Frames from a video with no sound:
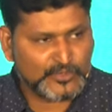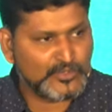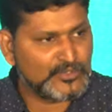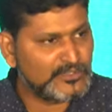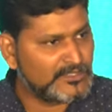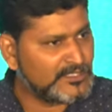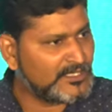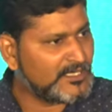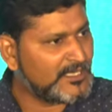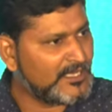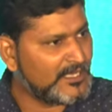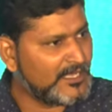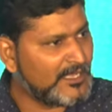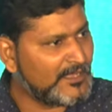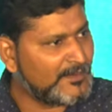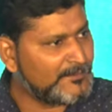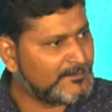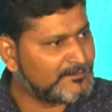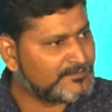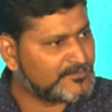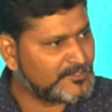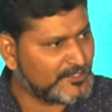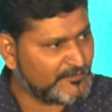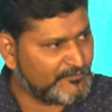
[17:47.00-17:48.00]
Soon,
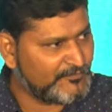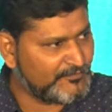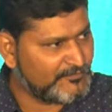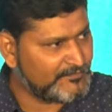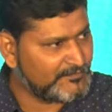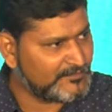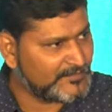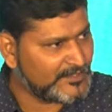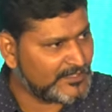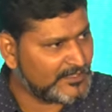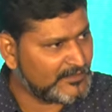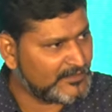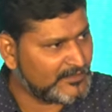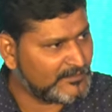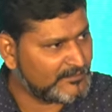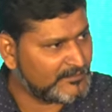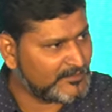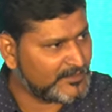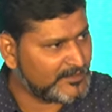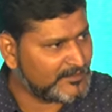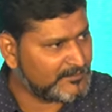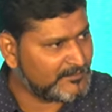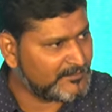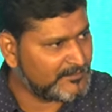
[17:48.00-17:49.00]
um, the, you
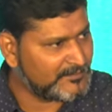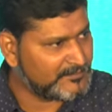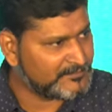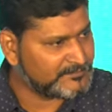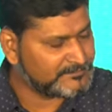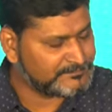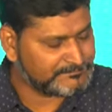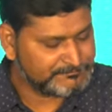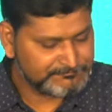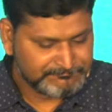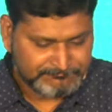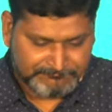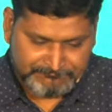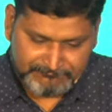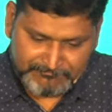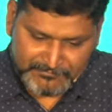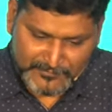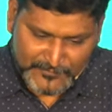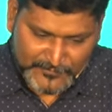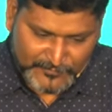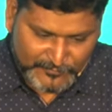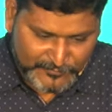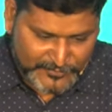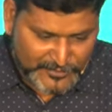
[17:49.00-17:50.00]
know, um,
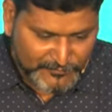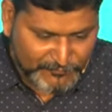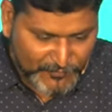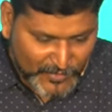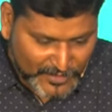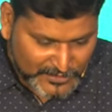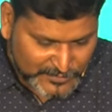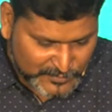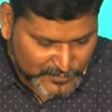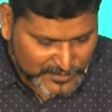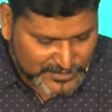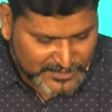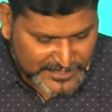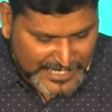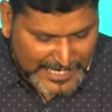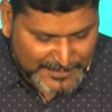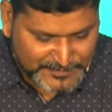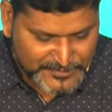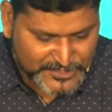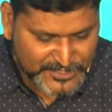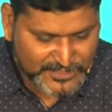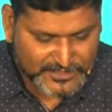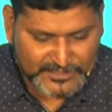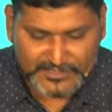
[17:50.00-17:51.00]
the fox
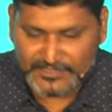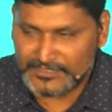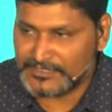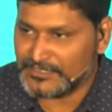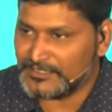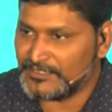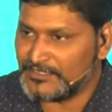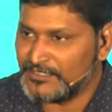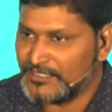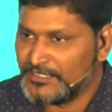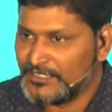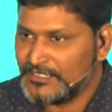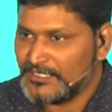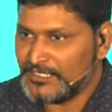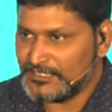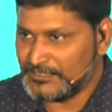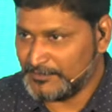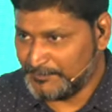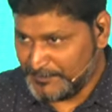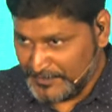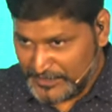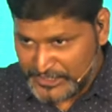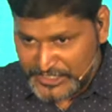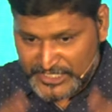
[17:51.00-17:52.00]
was captured and,
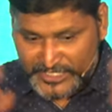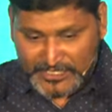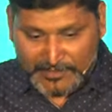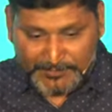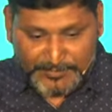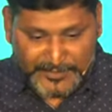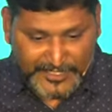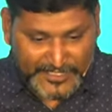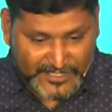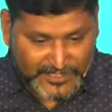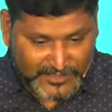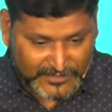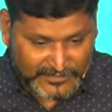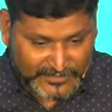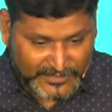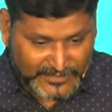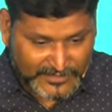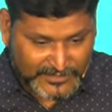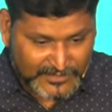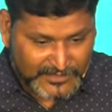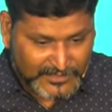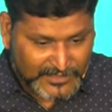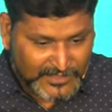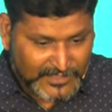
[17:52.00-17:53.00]
and the picture appeared
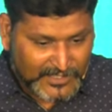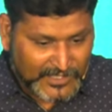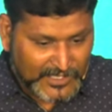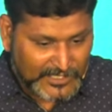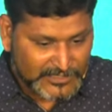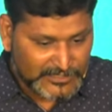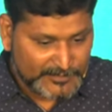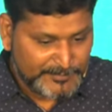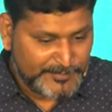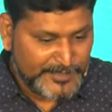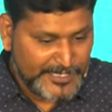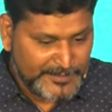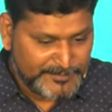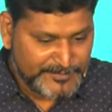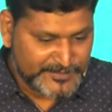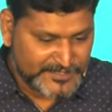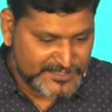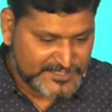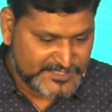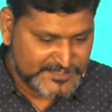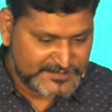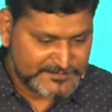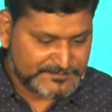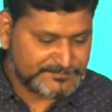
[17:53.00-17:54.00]
on the, on the
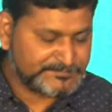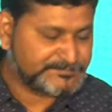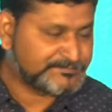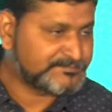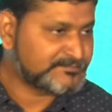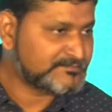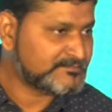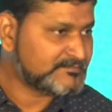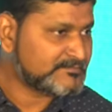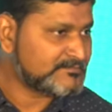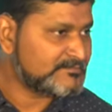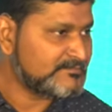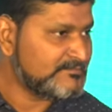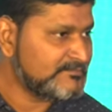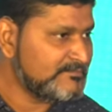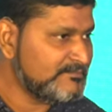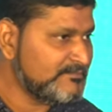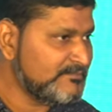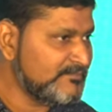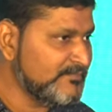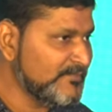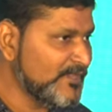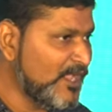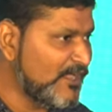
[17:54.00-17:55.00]
papers
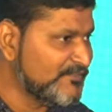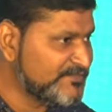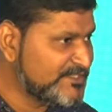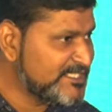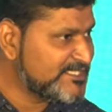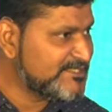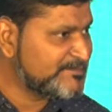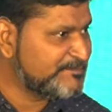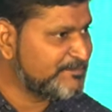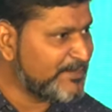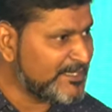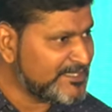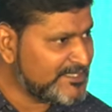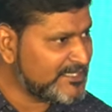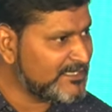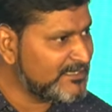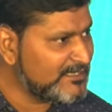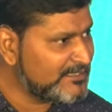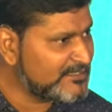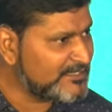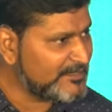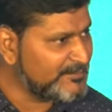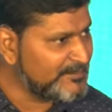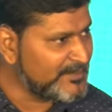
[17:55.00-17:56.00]
of this
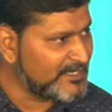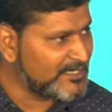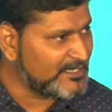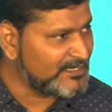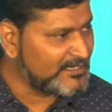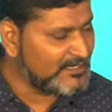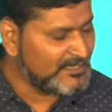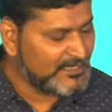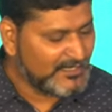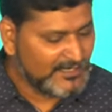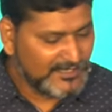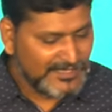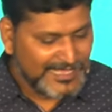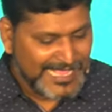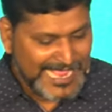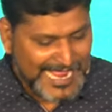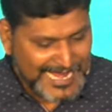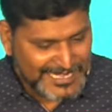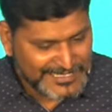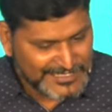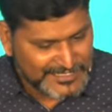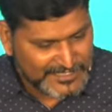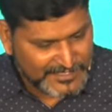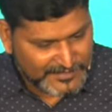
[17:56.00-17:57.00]
particular criminal
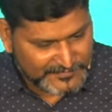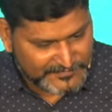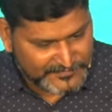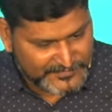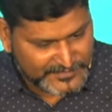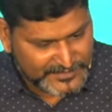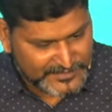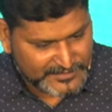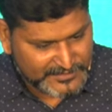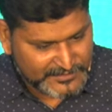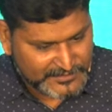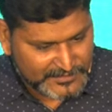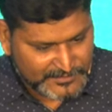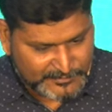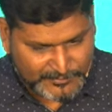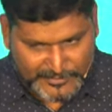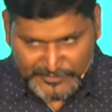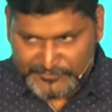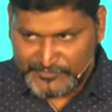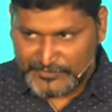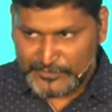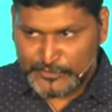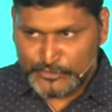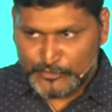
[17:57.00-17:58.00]
handcuffed
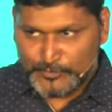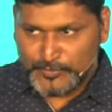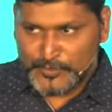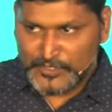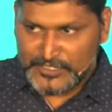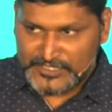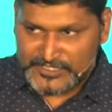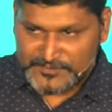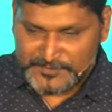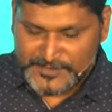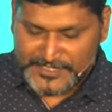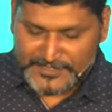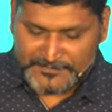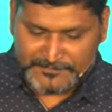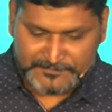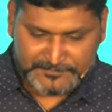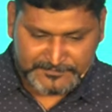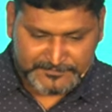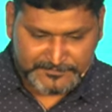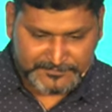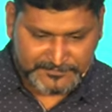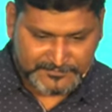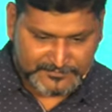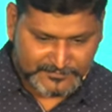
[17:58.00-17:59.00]
between two
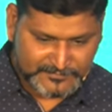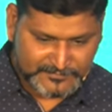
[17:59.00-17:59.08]
policemen.